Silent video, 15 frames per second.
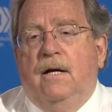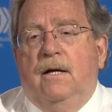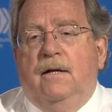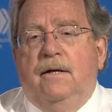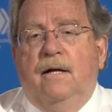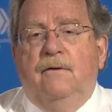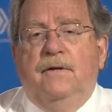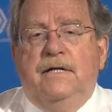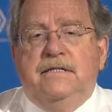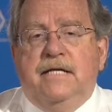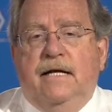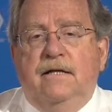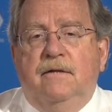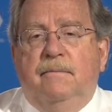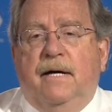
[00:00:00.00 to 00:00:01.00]
Now, these
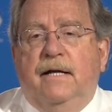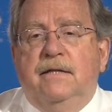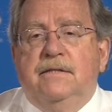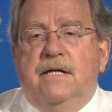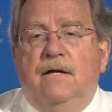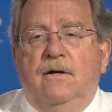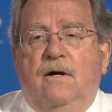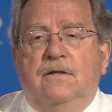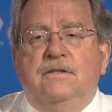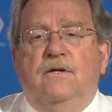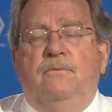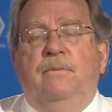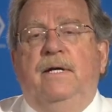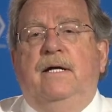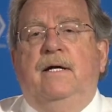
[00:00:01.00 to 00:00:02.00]
antibodies can
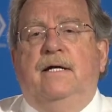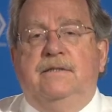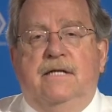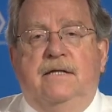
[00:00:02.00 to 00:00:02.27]
also be, as I